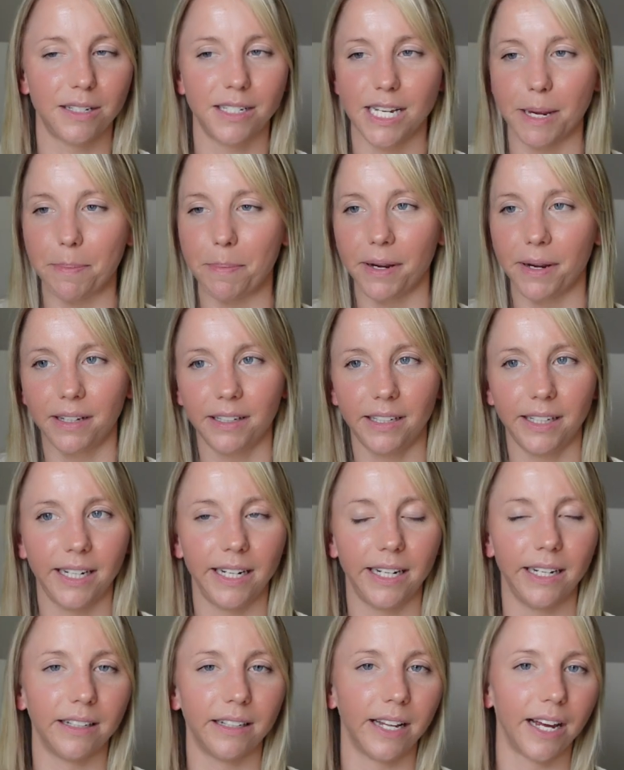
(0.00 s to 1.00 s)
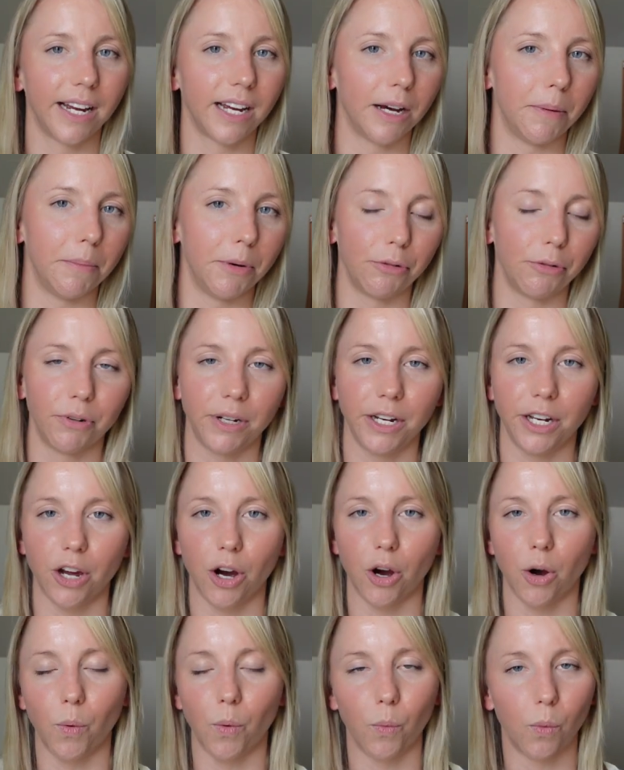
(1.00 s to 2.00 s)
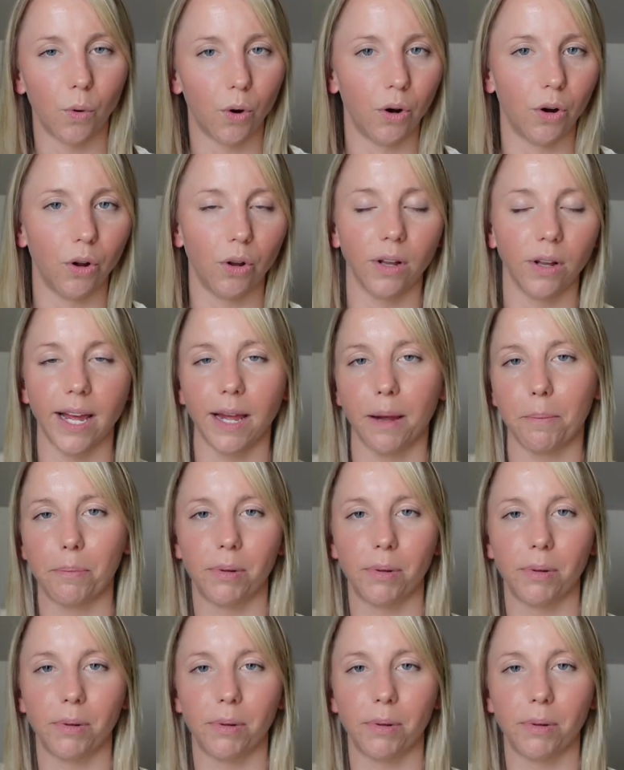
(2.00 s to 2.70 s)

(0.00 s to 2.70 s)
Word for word: typically like a merino, wool,